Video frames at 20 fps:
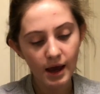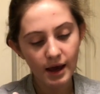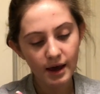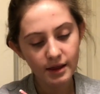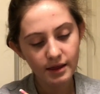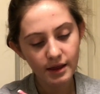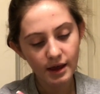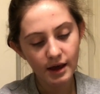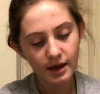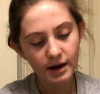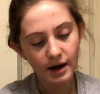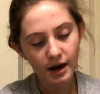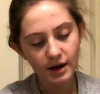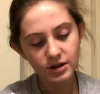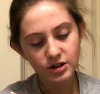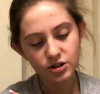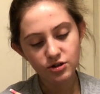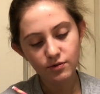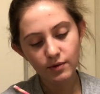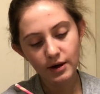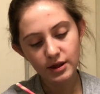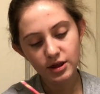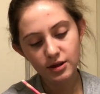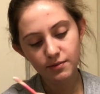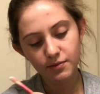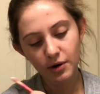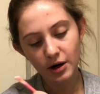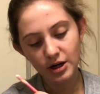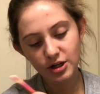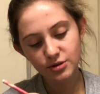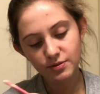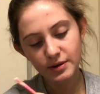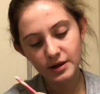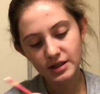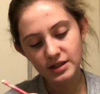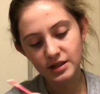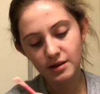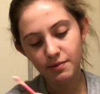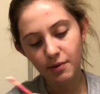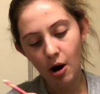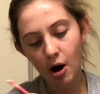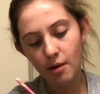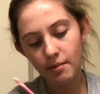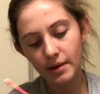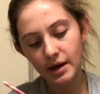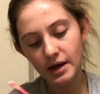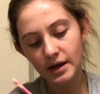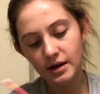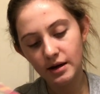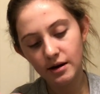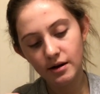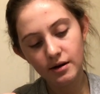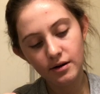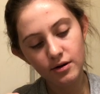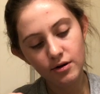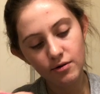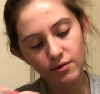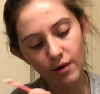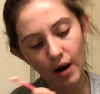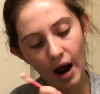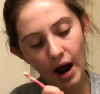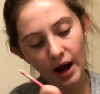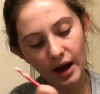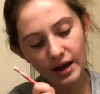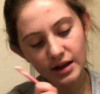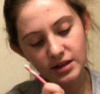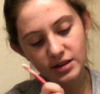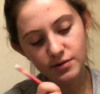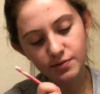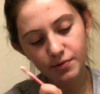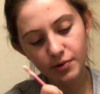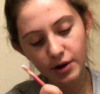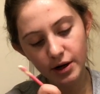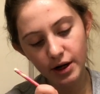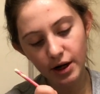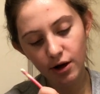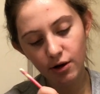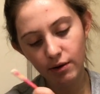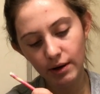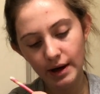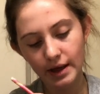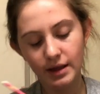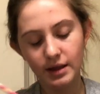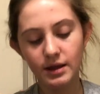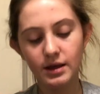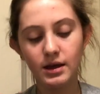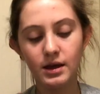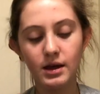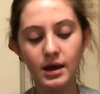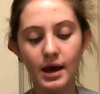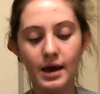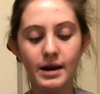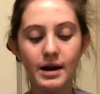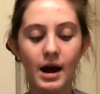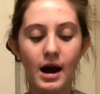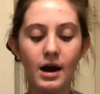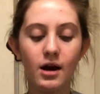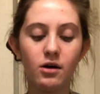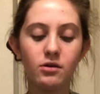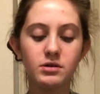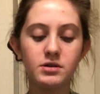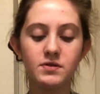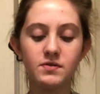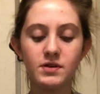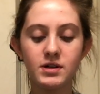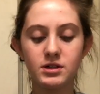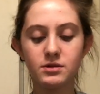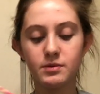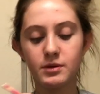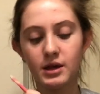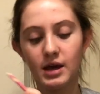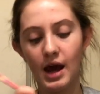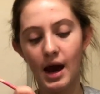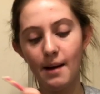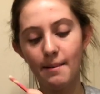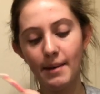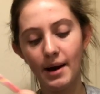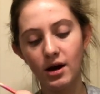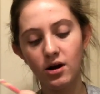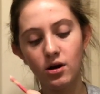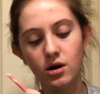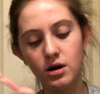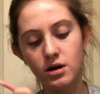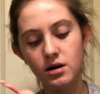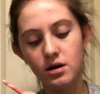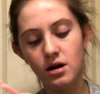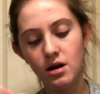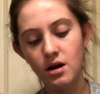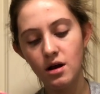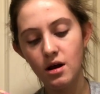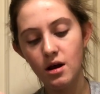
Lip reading: And then I just wet the brush because the pomade dries pretty quickly and I always forget to put the cap back on.